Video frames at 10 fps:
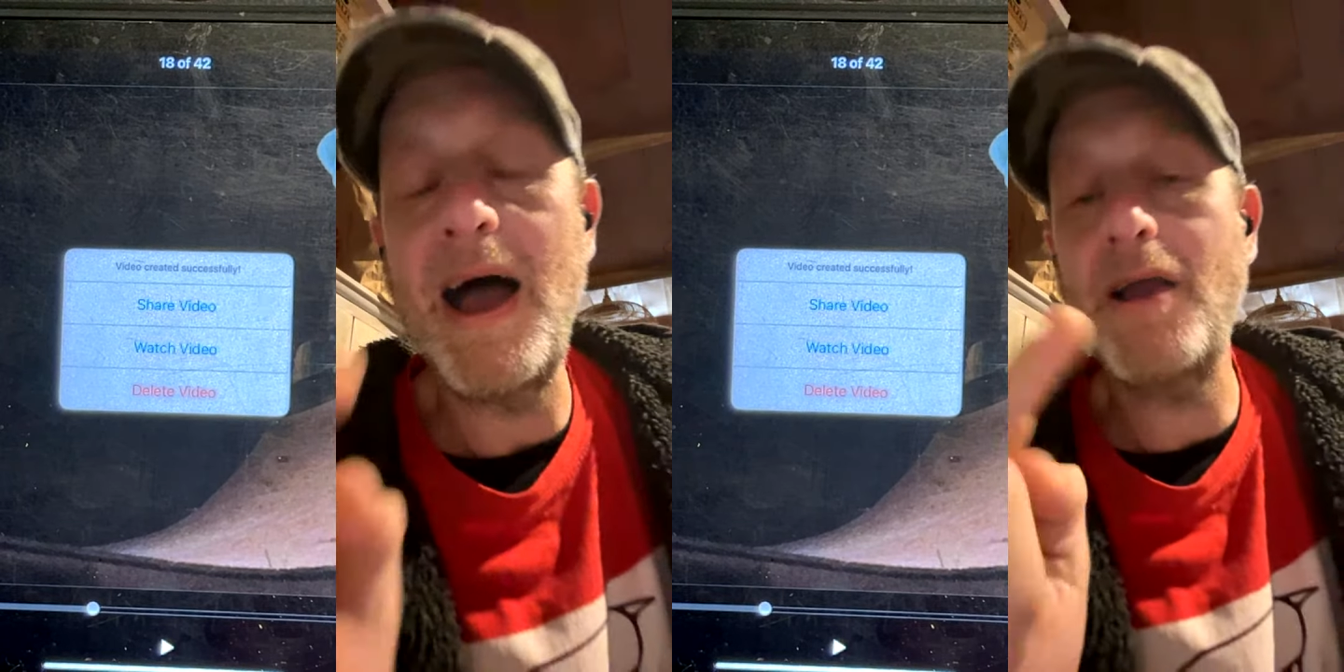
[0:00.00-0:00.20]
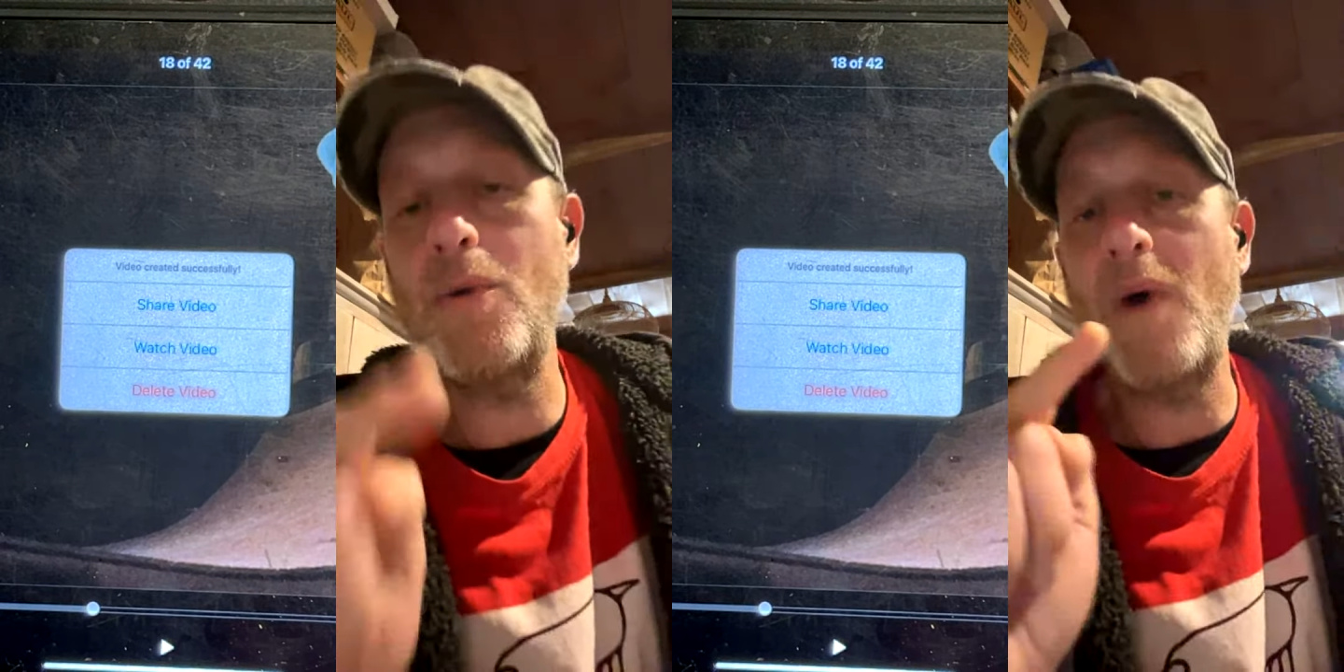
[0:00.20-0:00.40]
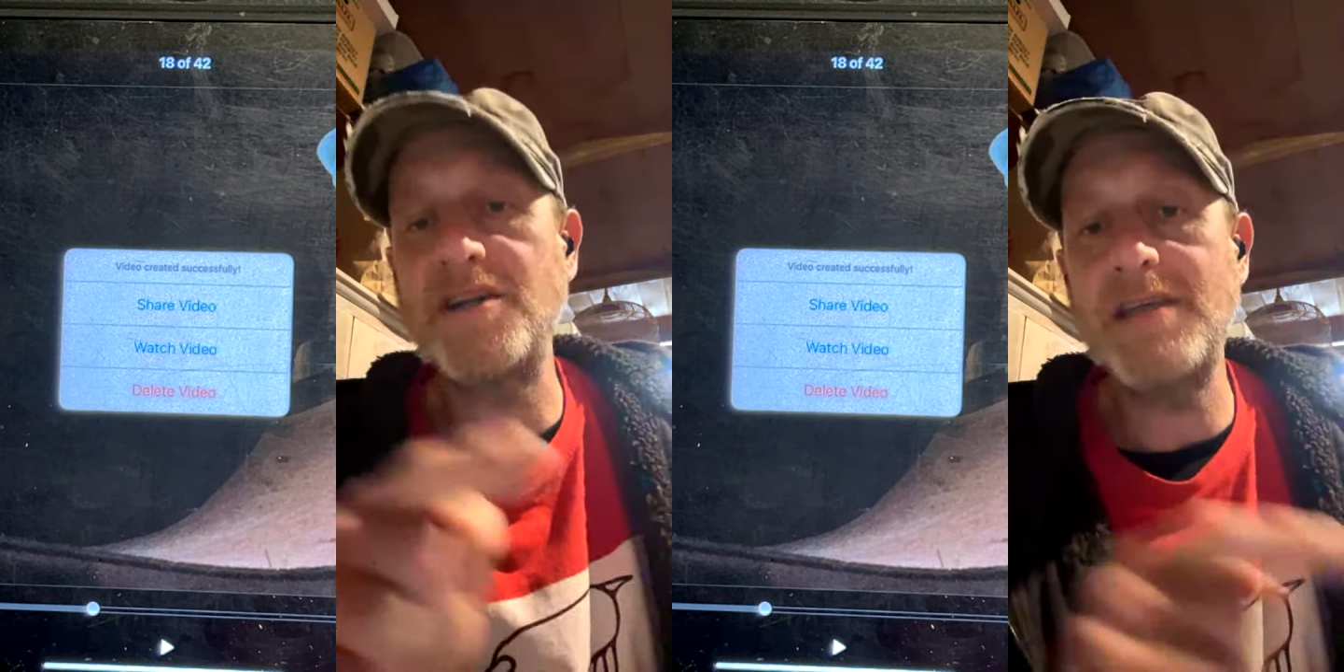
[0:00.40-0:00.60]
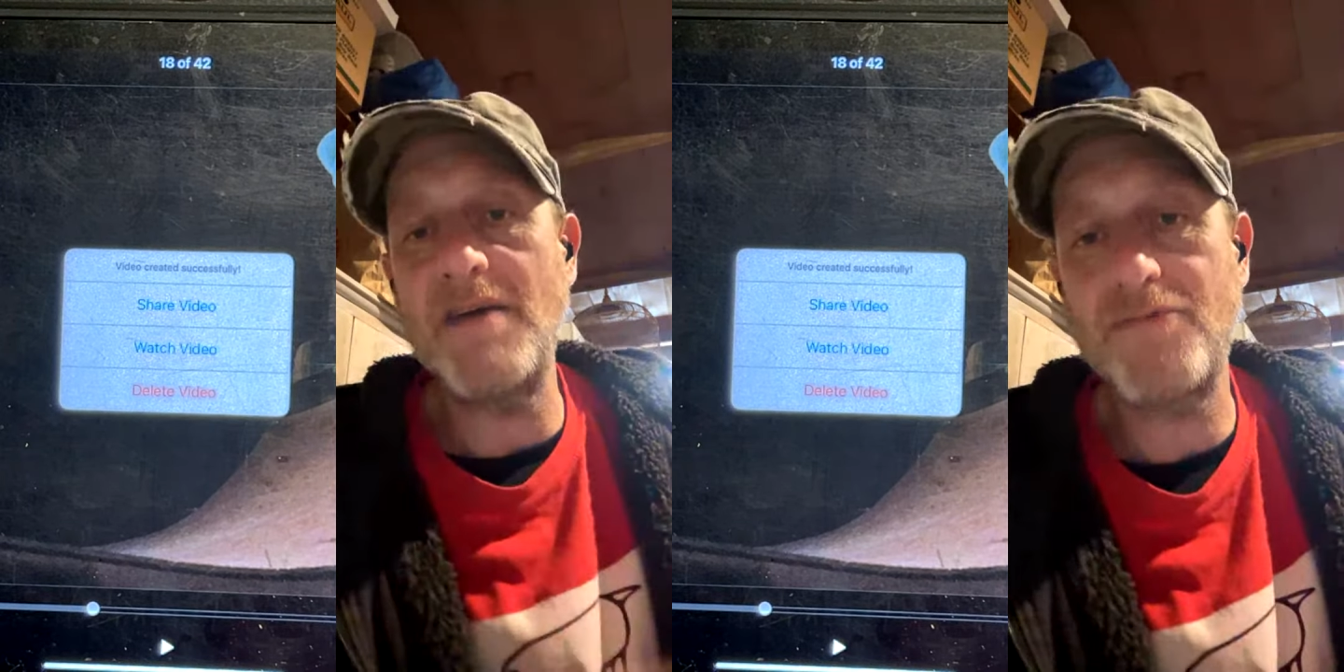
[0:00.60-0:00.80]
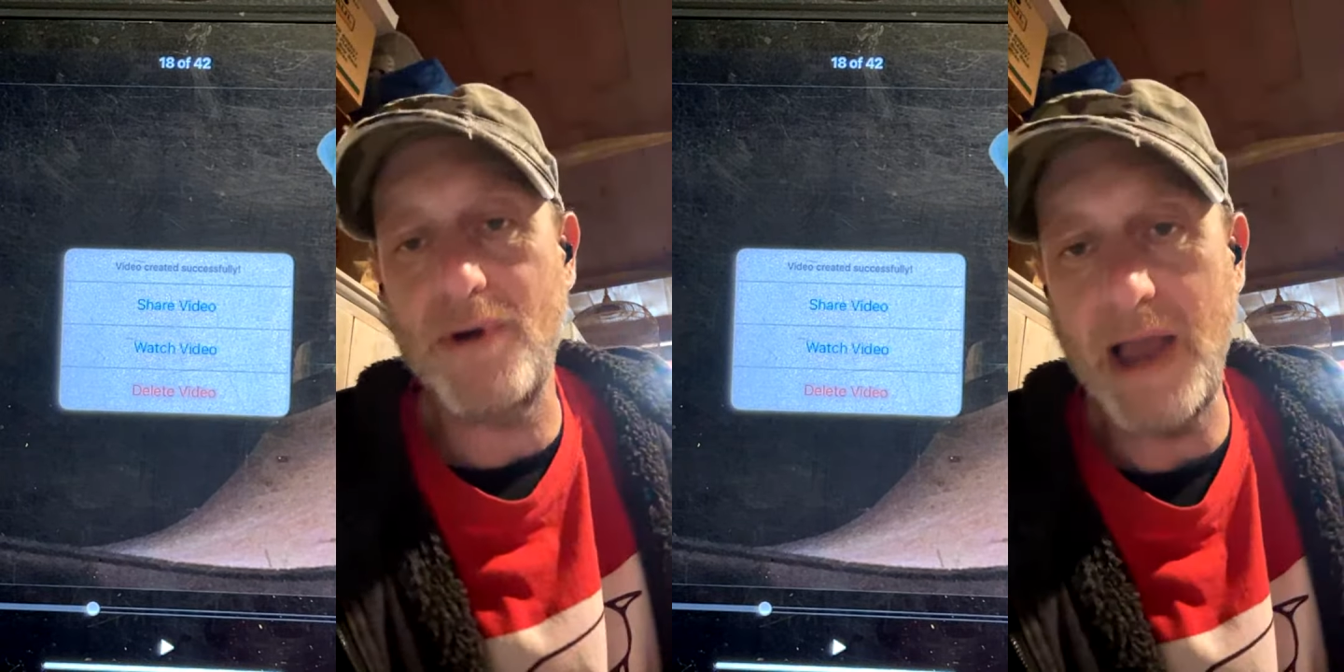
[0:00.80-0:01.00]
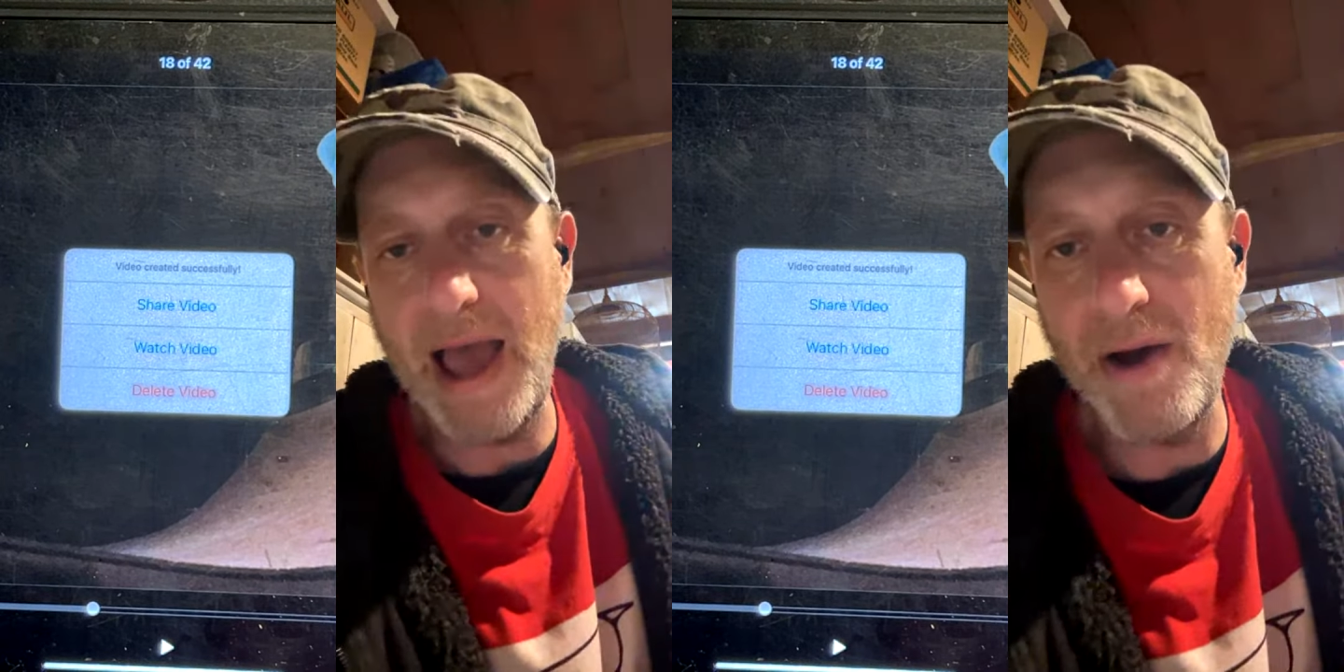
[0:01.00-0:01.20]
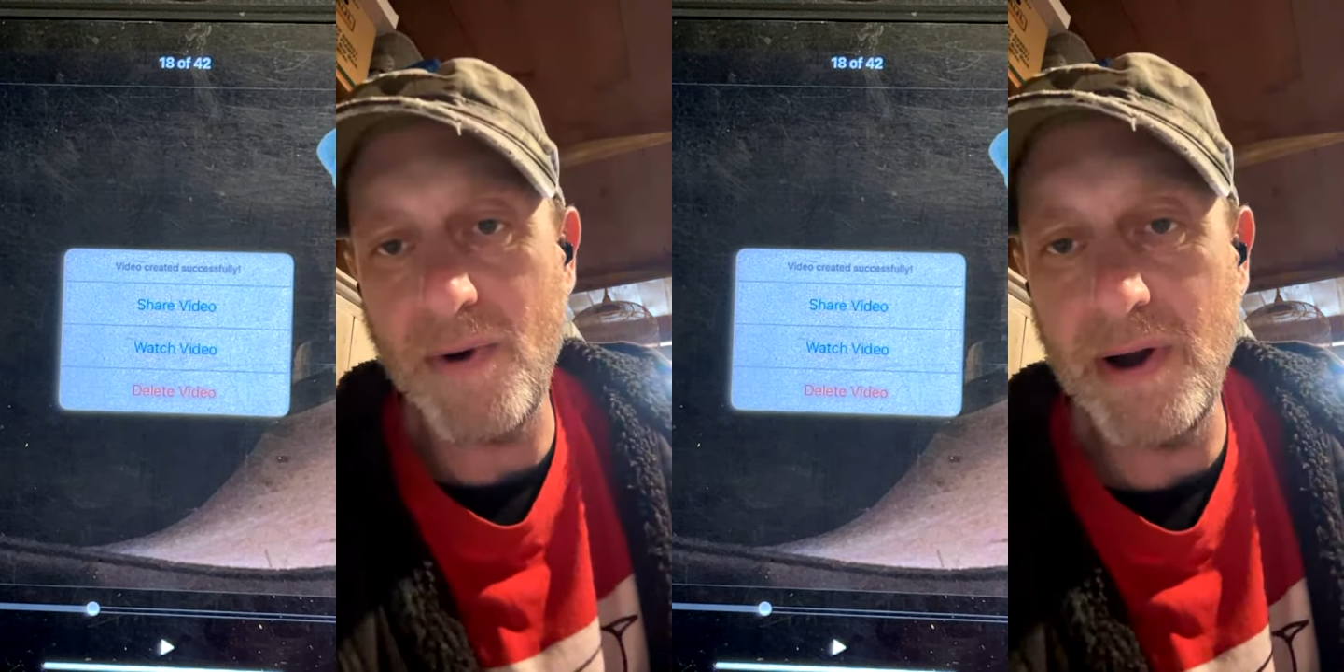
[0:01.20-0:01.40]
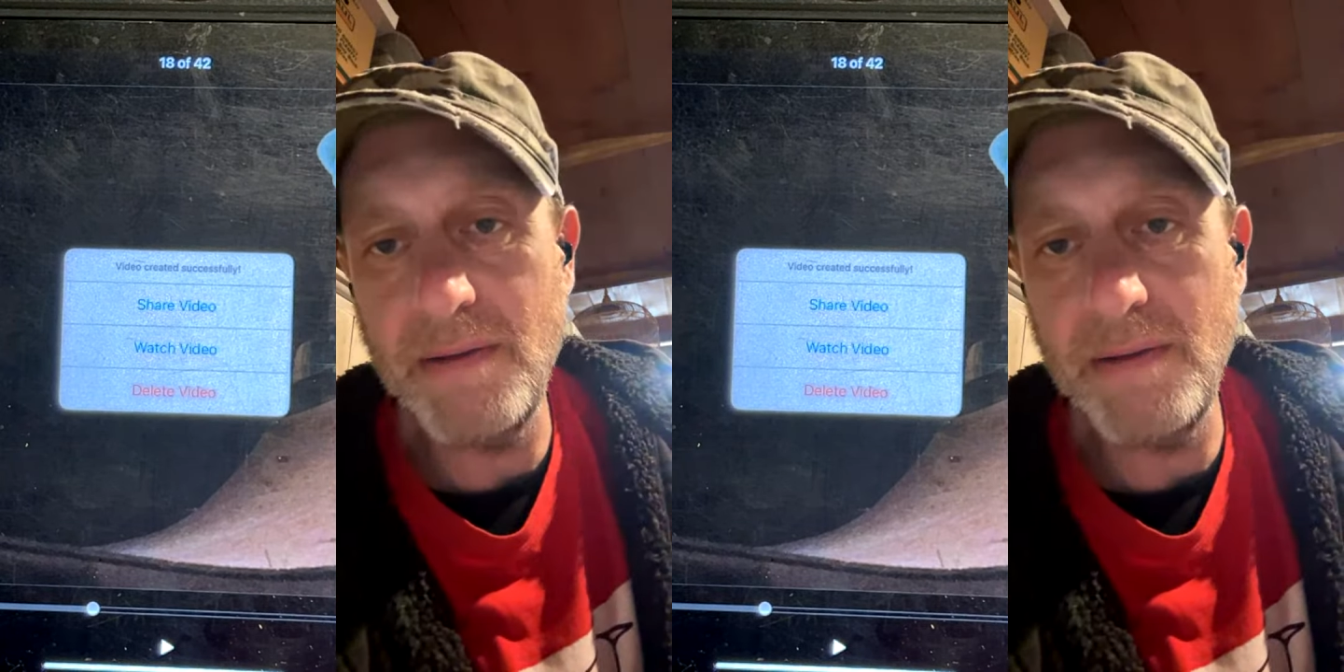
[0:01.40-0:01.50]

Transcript: I could watch that for an hour